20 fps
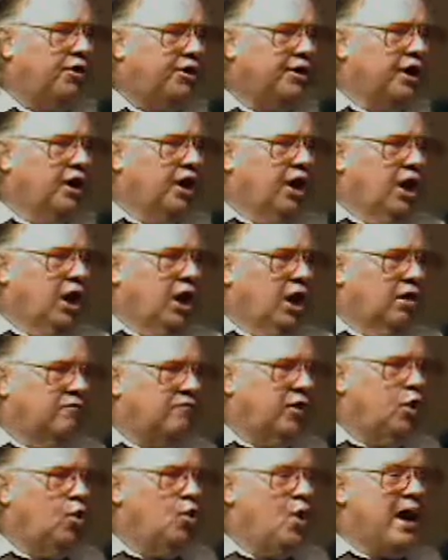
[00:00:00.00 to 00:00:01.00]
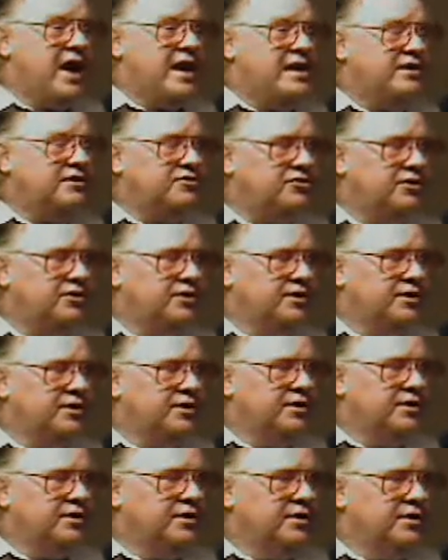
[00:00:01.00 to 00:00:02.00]
part of 2008.
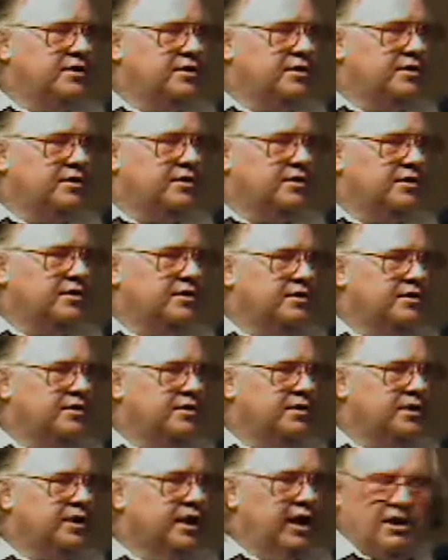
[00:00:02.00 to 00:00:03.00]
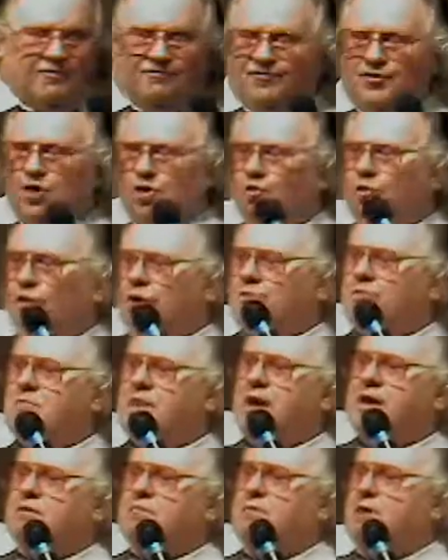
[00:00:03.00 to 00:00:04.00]
If you
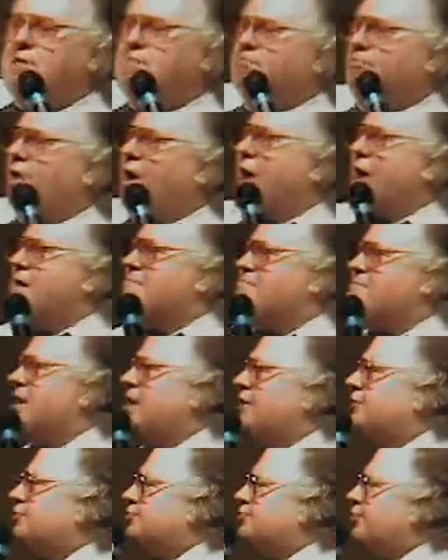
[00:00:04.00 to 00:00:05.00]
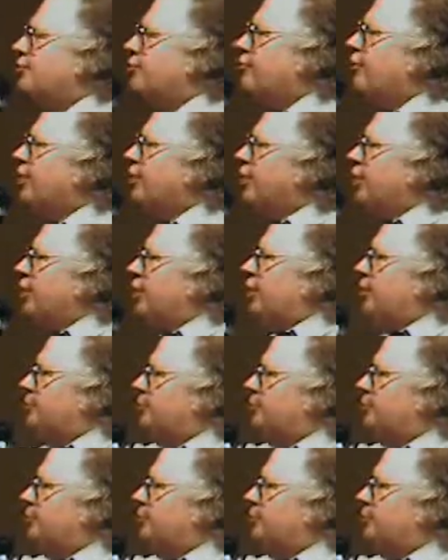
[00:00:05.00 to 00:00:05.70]
will make me prime minister